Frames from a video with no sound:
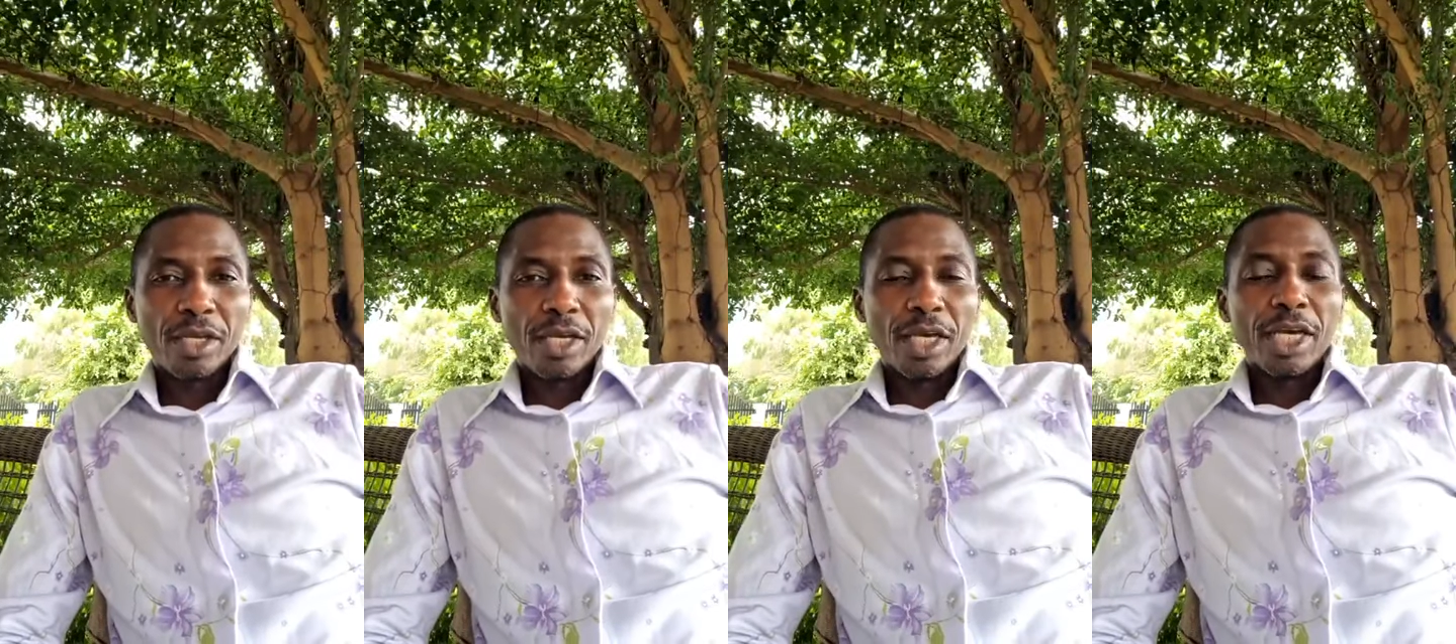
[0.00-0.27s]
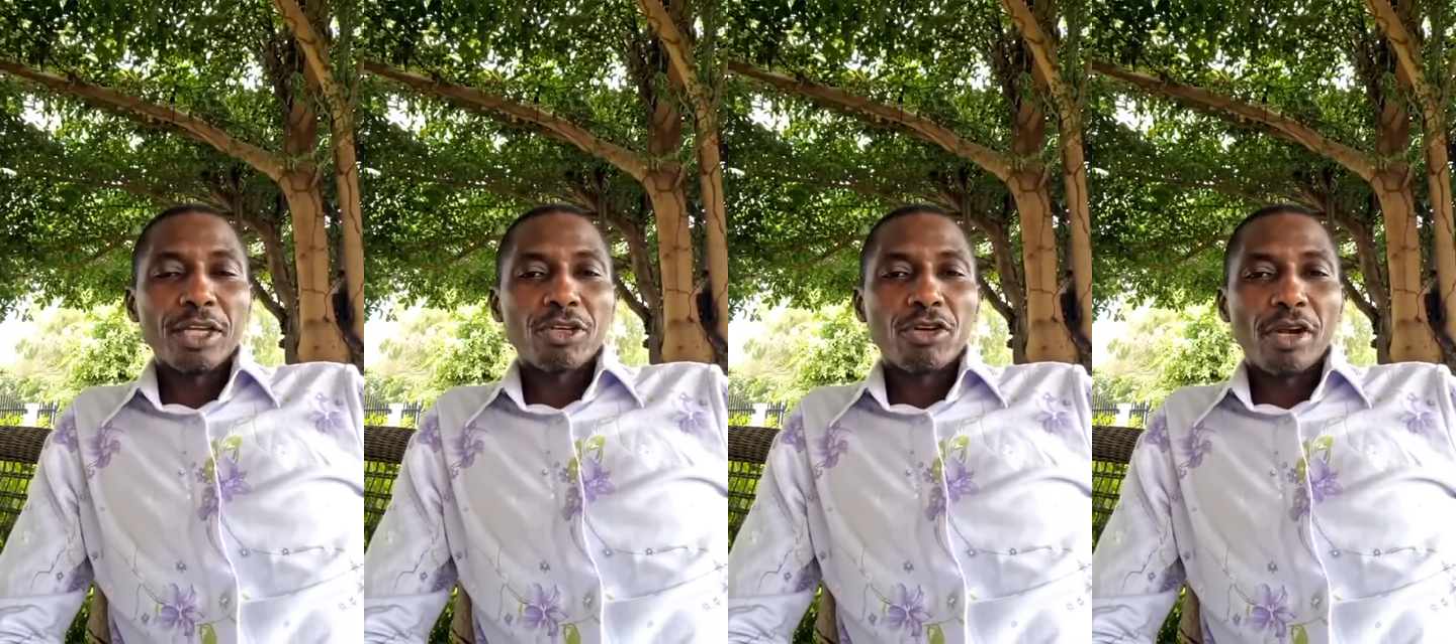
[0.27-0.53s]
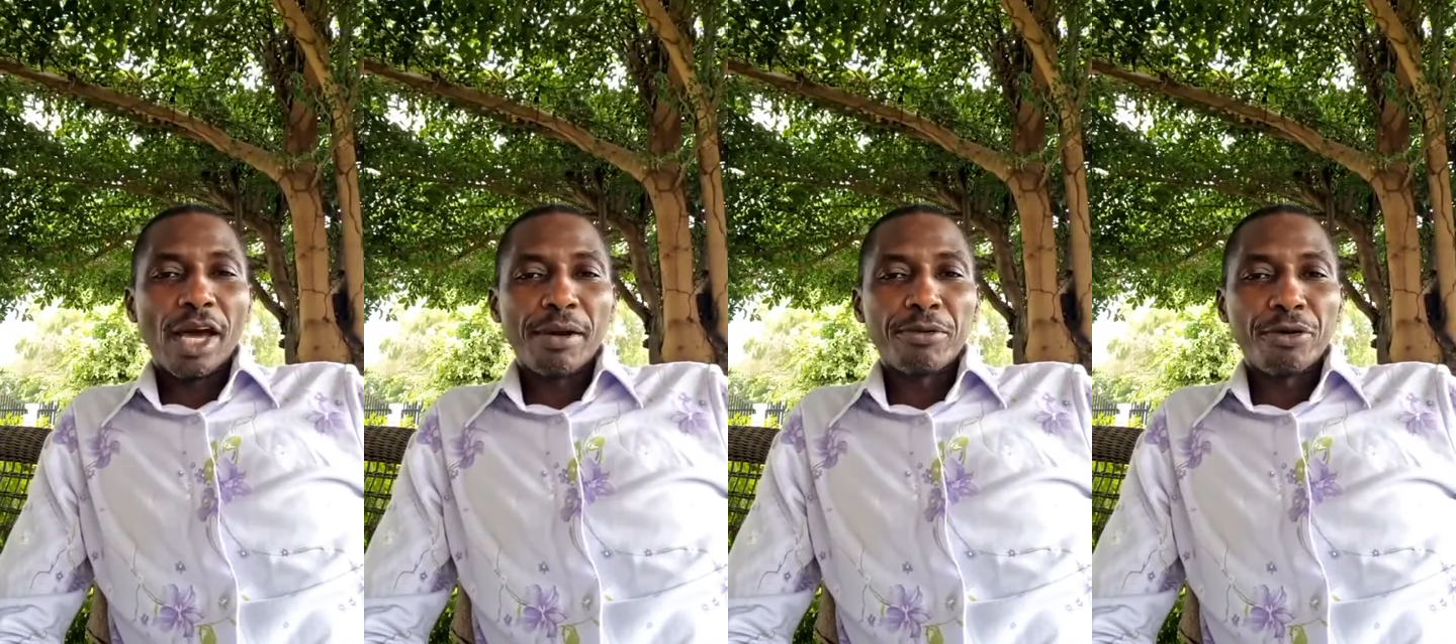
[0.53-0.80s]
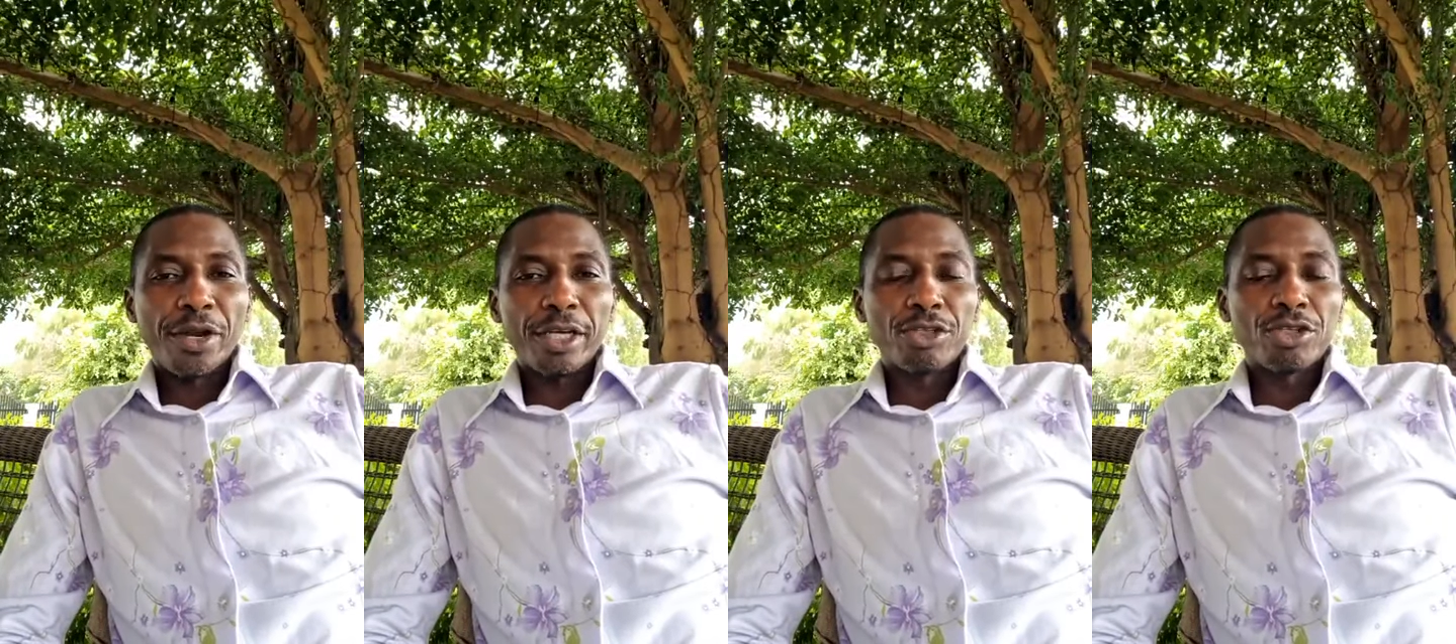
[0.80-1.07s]
in
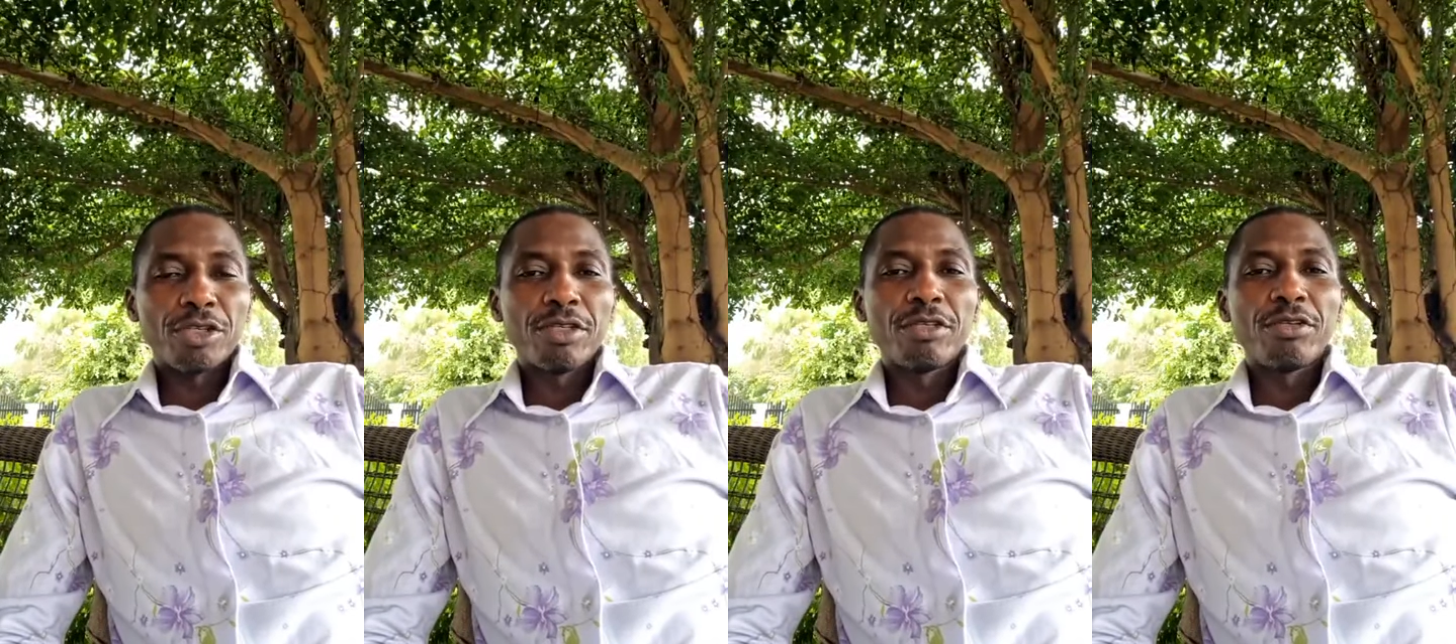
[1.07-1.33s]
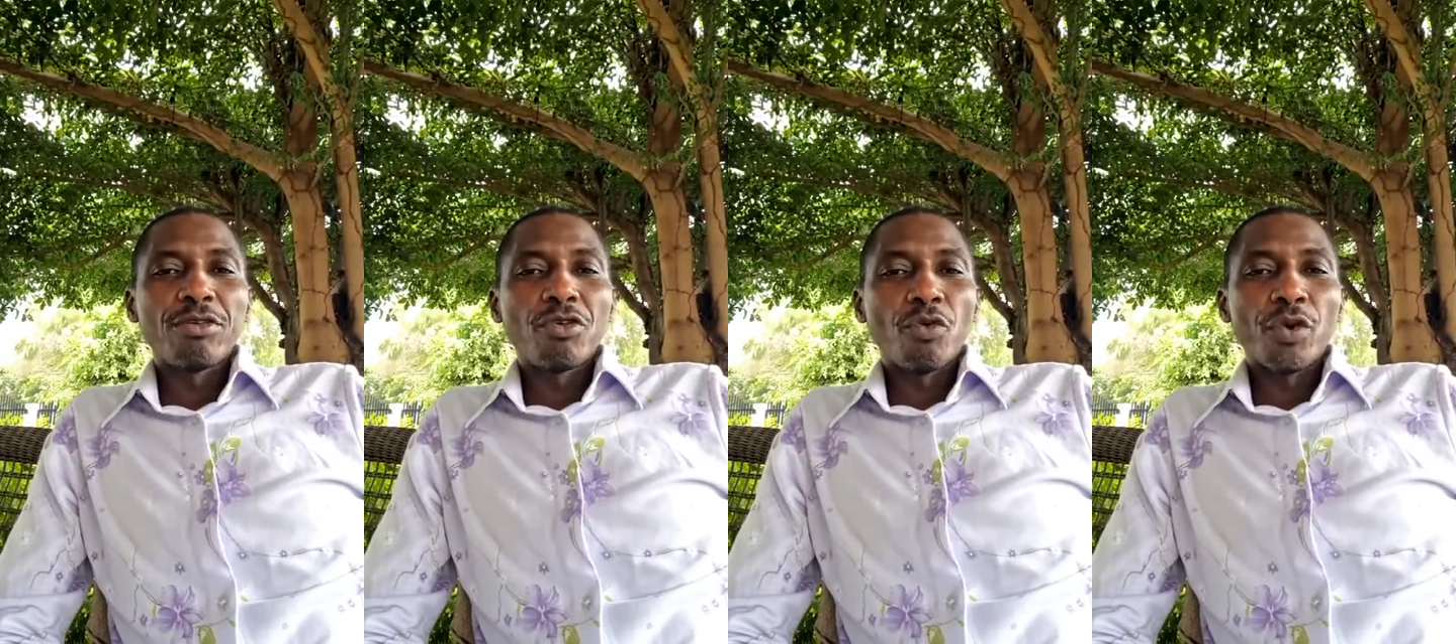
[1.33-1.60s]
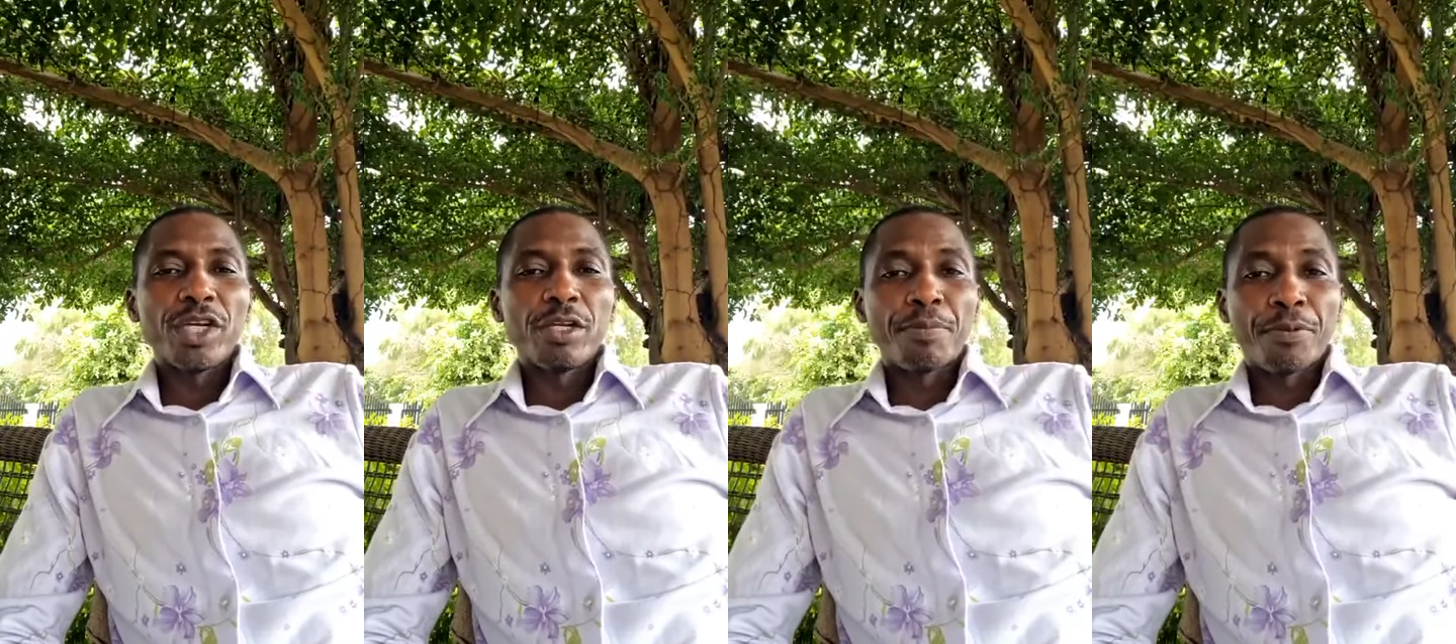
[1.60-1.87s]
collaboration with the